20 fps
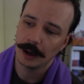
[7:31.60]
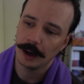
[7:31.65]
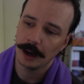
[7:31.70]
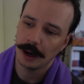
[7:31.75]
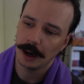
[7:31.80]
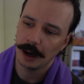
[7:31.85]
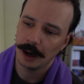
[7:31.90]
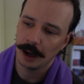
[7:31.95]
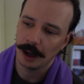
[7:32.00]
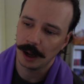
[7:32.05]

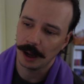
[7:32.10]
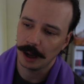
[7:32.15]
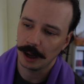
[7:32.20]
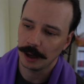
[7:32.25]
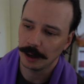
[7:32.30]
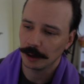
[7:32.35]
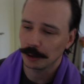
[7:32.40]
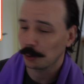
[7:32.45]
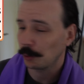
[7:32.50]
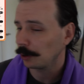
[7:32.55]

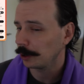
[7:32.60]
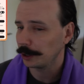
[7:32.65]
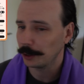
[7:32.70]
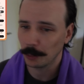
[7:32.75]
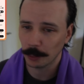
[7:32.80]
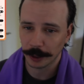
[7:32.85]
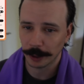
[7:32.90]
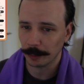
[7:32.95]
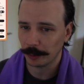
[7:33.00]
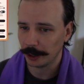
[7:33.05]
according to
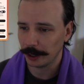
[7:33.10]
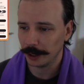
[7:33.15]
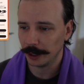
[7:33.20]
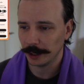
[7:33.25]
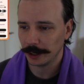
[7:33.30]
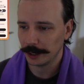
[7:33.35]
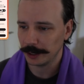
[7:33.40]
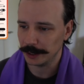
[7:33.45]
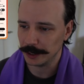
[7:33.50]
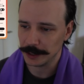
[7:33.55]
Wikipedia,
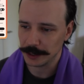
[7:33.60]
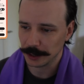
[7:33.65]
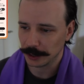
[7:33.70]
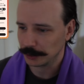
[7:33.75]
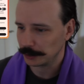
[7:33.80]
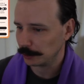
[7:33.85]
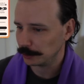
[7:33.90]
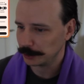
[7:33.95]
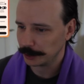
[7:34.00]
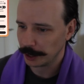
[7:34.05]
he's
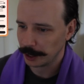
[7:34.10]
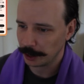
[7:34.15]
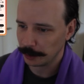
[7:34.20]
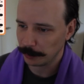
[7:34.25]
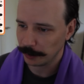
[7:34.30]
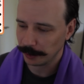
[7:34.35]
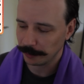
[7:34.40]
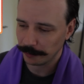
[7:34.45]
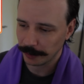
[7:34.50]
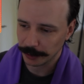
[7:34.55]
associated
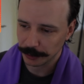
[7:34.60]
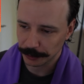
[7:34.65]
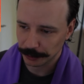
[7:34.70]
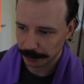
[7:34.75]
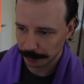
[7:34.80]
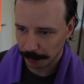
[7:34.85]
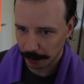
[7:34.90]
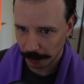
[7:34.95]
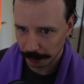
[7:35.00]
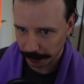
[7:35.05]
with Avengers,
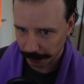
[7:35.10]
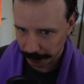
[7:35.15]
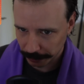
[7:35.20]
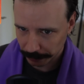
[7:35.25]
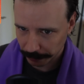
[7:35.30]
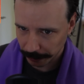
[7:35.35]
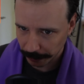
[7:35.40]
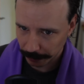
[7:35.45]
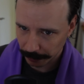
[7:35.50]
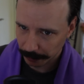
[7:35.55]
Cabal, and
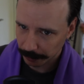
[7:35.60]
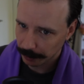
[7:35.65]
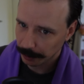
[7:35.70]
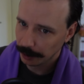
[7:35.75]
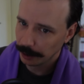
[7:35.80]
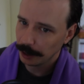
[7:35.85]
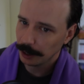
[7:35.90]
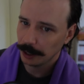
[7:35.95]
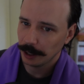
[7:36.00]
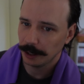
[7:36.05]
X-Men.
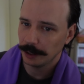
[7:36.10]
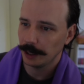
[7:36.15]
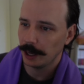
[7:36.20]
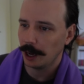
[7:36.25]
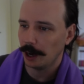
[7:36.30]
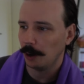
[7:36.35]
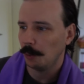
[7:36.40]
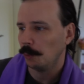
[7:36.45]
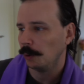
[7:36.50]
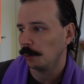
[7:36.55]

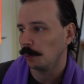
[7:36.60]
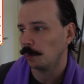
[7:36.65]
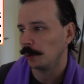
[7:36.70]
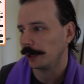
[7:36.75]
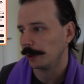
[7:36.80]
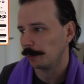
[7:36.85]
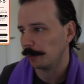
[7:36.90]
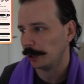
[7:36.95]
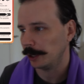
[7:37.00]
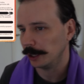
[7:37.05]
Now, what
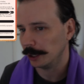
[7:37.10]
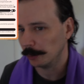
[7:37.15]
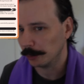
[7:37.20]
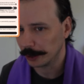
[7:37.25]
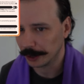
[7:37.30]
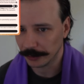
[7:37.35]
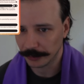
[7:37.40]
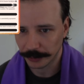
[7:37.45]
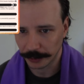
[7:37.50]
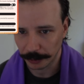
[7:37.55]
Wikipedia would
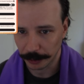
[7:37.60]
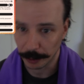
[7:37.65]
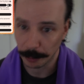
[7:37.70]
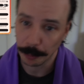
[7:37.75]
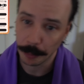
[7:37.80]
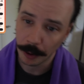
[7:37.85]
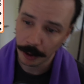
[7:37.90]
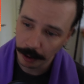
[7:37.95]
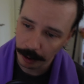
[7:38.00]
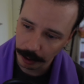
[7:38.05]
consider
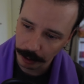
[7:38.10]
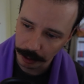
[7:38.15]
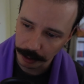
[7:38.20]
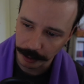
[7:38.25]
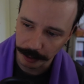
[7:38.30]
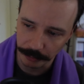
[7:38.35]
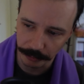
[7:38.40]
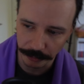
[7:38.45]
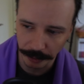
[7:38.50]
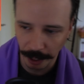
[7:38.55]
Cabal
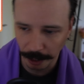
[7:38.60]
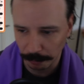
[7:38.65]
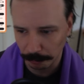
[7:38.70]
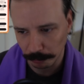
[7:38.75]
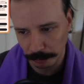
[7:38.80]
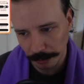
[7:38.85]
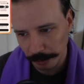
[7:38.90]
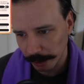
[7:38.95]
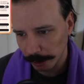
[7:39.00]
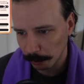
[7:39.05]
is not
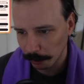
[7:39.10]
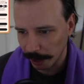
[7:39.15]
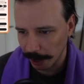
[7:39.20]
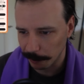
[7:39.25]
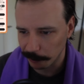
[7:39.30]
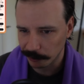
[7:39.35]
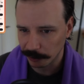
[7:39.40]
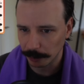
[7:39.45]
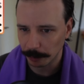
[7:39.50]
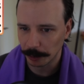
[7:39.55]
really what
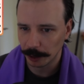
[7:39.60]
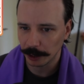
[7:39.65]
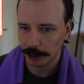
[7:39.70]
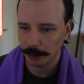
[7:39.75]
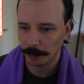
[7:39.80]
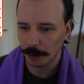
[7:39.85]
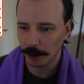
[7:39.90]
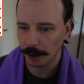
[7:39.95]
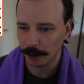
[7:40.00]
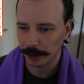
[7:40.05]
MCP
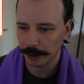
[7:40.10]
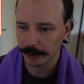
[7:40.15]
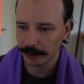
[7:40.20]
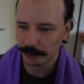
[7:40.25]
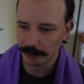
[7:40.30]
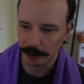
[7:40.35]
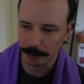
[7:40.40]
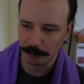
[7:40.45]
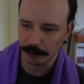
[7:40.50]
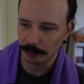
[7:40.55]
Cabal
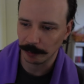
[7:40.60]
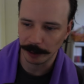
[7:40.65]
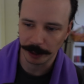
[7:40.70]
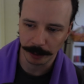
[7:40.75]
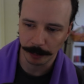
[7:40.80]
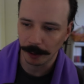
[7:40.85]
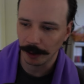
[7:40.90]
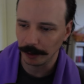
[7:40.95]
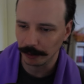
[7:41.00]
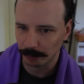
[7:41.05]
is. MCP
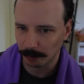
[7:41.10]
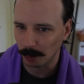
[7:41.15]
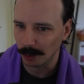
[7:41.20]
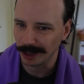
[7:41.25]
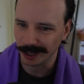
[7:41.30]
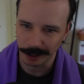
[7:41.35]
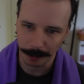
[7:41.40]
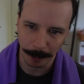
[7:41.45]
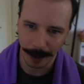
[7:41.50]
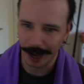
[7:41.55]
Cabal is more
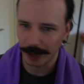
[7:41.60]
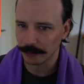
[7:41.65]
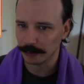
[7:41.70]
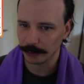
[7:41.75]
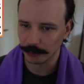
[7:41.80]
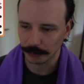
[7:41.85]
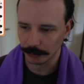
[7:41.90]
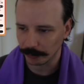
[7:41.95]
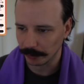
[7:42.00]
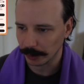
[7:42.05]
like
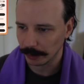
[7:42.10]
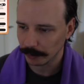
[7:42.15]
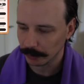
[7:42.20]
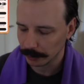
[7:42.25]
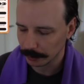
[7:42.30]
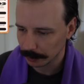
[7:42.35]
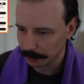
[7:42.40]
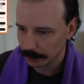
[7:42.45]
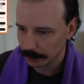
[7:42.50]
Masters of Evil.